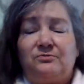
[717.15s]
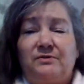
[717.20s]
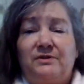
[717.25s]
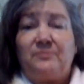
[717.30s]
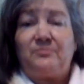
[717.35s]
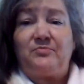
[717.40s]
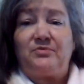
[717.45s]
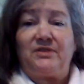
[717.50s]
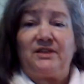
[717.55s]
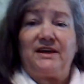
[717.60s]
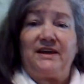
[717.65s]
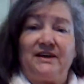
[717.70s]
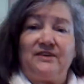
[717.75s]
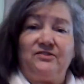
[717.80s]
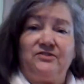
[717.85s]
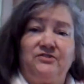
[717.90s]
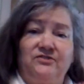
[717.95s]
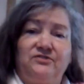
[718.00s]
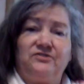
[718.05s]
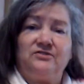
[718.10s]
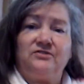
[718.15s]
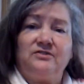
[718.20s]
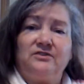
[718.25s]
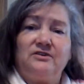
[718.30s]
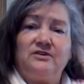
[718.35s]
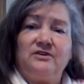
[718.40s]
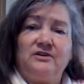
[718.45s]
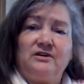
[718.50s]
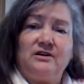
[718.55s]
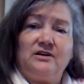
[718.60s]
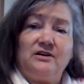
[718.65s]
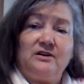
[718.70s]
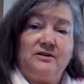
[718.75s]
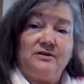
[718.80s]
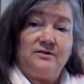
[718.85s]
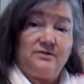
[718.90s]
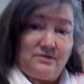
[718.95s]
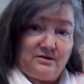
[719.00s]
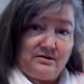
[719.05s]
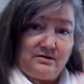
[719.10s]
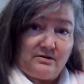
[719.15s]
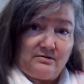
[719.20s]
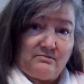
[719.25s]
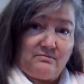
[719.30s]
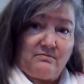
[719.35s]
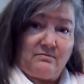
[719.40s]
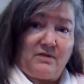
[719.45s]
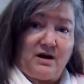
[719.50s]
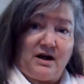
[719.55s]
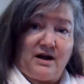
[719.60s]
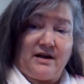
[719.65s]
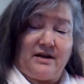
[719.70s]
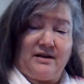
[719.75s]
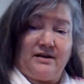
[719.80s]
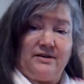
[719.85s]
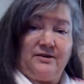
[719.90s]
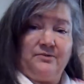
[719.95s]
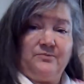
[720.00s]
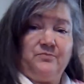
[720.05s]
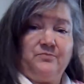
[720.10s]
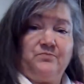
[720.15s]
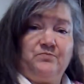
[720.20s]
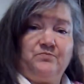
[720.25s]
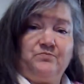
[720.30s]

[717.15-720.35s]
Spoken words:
replace my